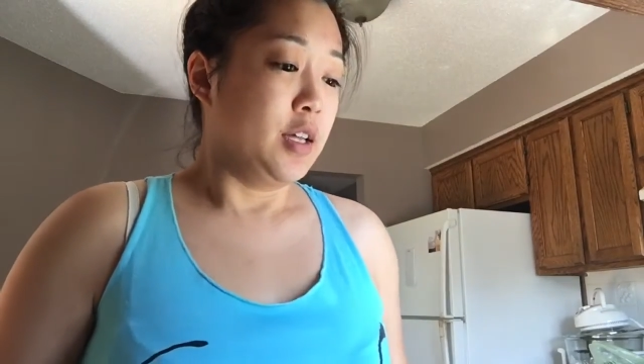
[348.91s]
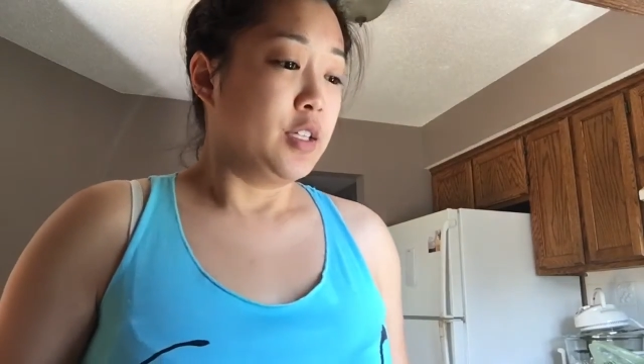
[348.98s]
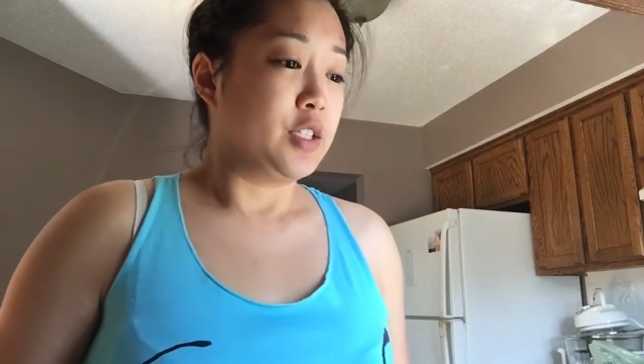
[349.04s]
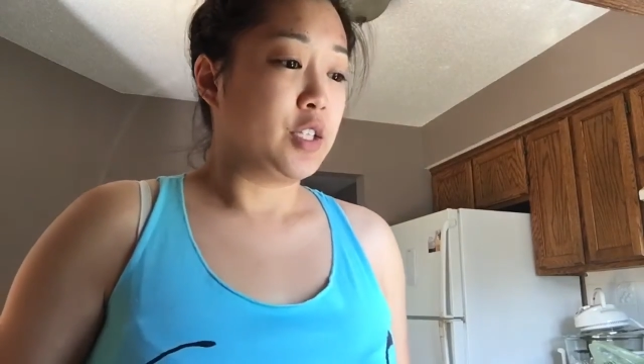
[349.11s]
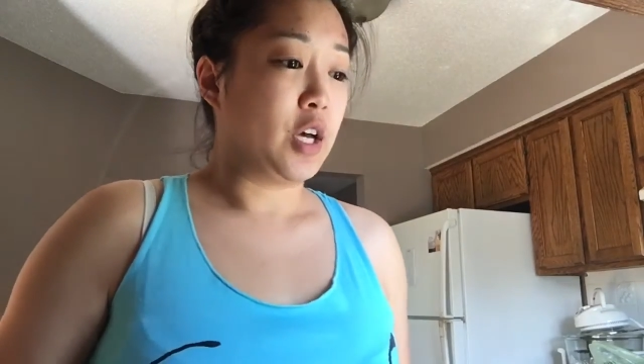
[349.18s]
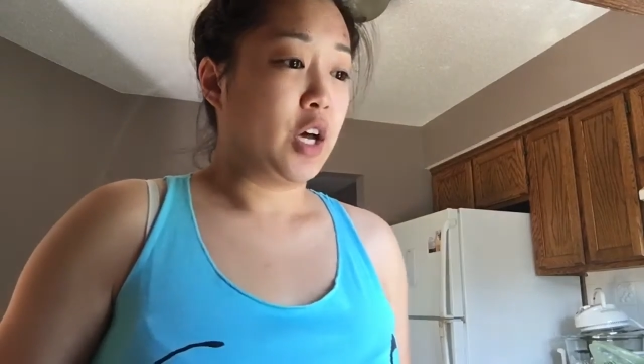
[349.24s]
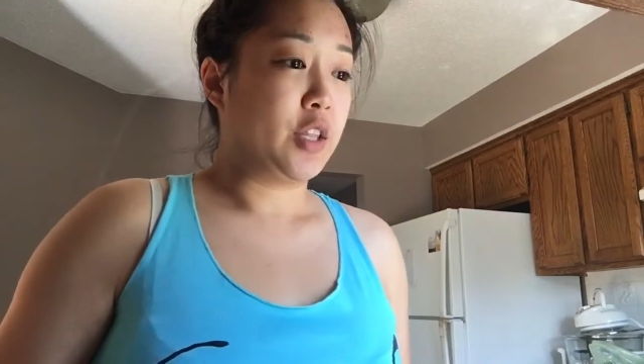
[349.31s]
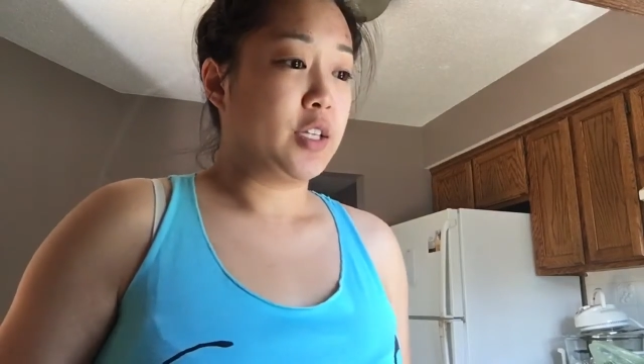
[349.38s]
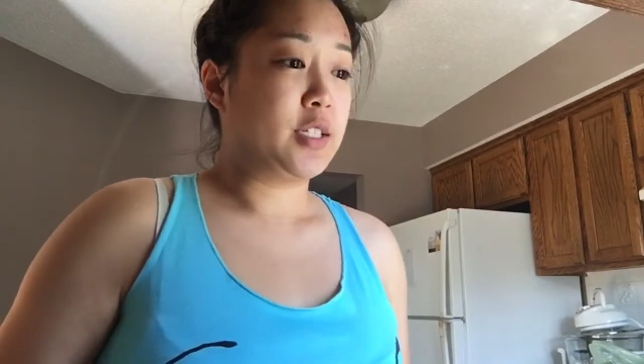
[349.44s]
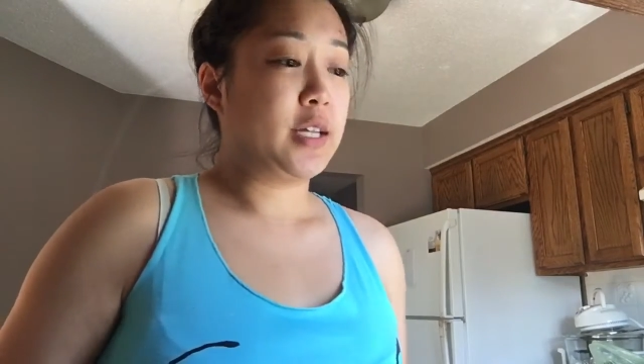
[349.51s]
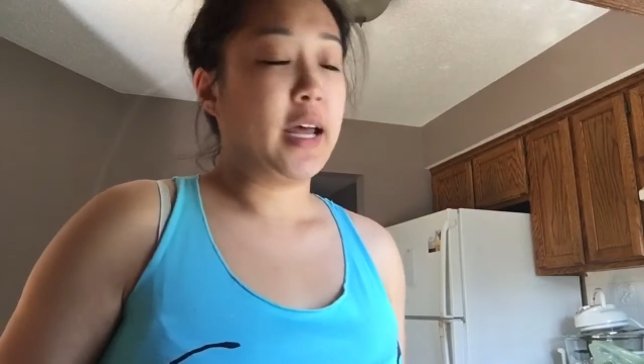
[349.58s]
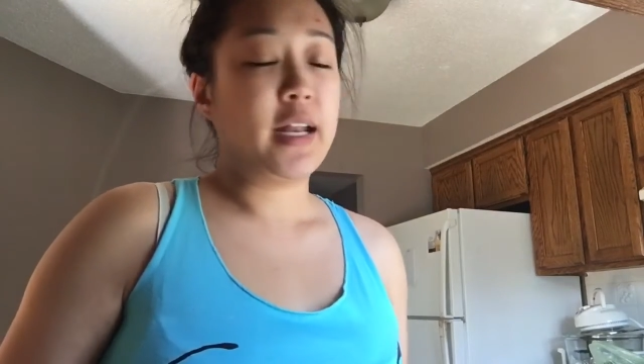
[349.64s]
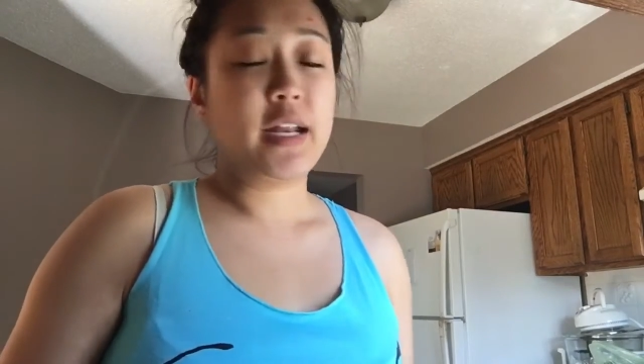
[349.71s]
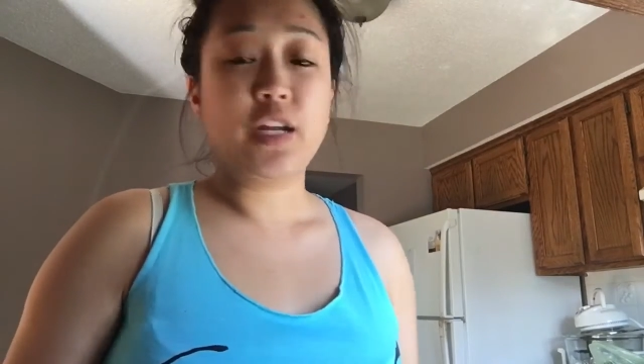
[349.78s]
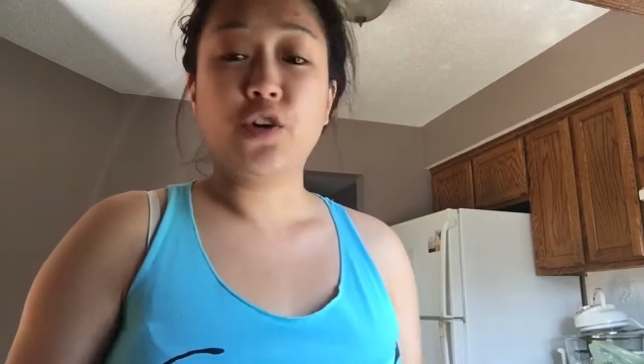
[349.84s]
saw this
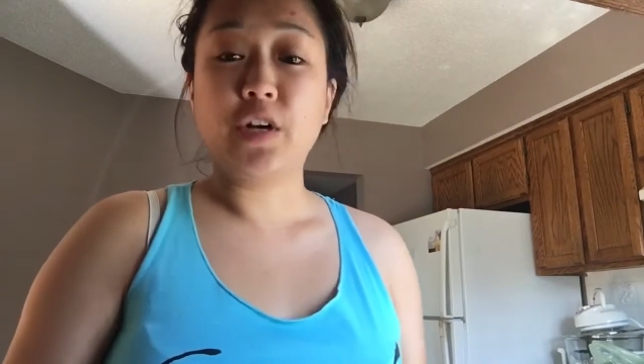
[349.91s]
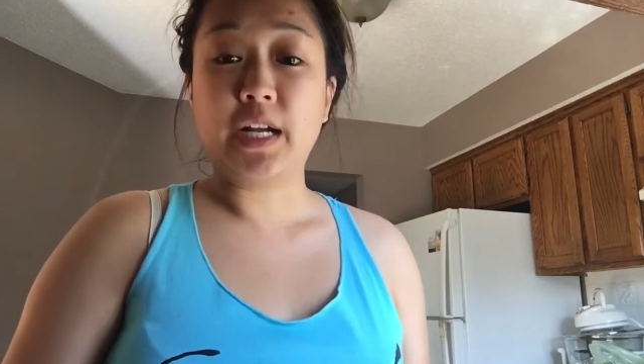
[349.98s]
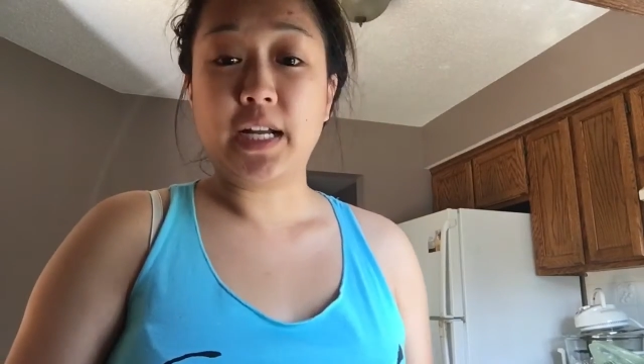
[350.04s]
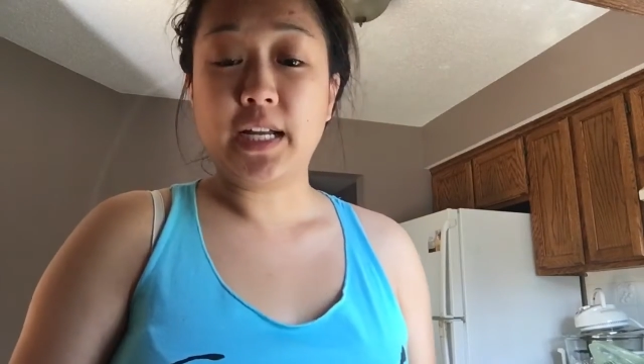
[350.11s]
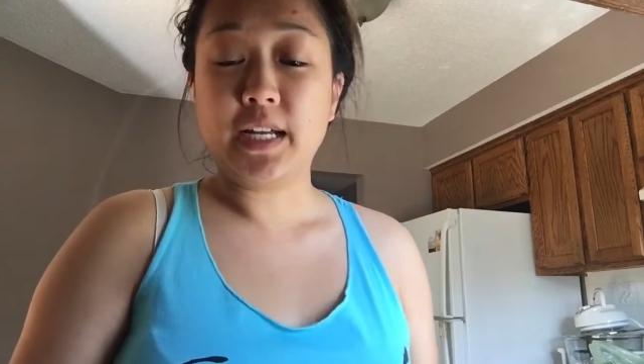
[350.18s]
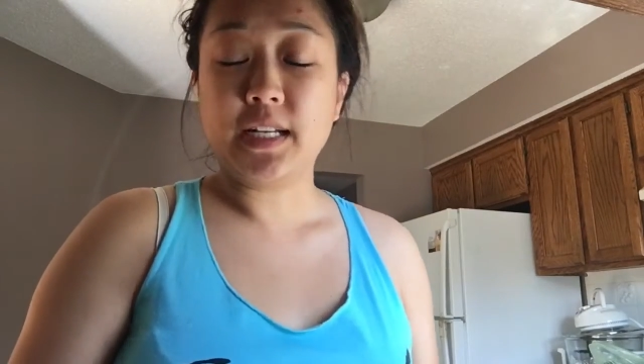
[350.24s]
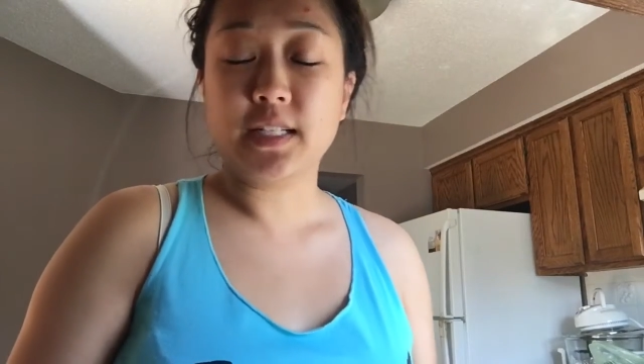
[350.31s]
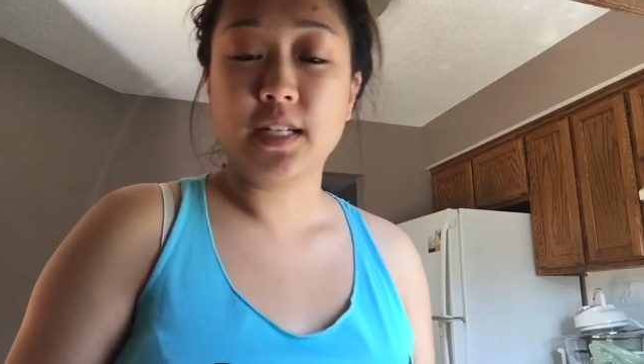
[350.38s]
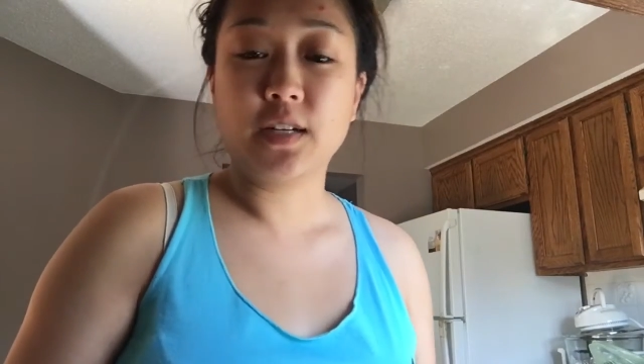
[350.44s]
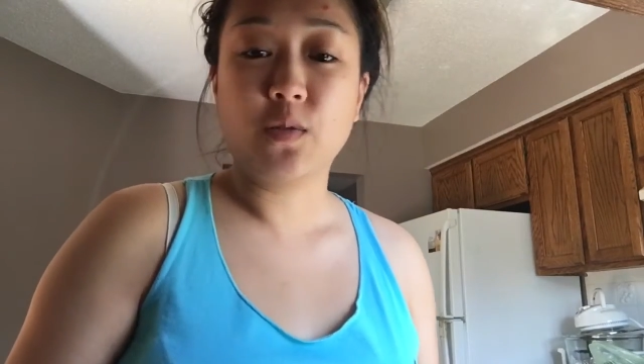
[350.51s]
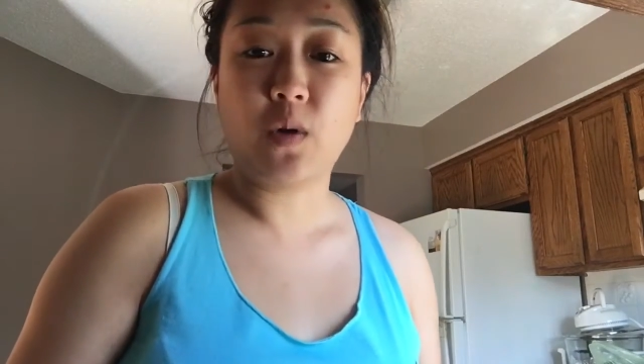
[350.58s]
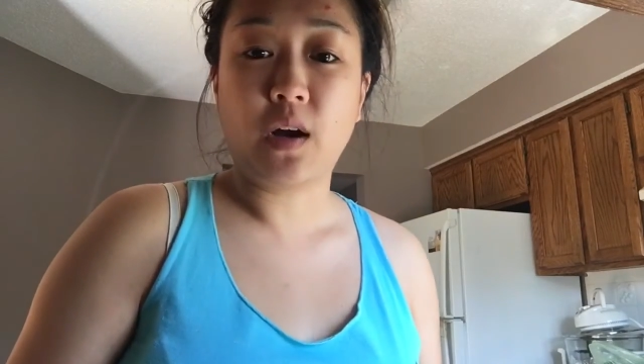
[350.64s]
10 ingredient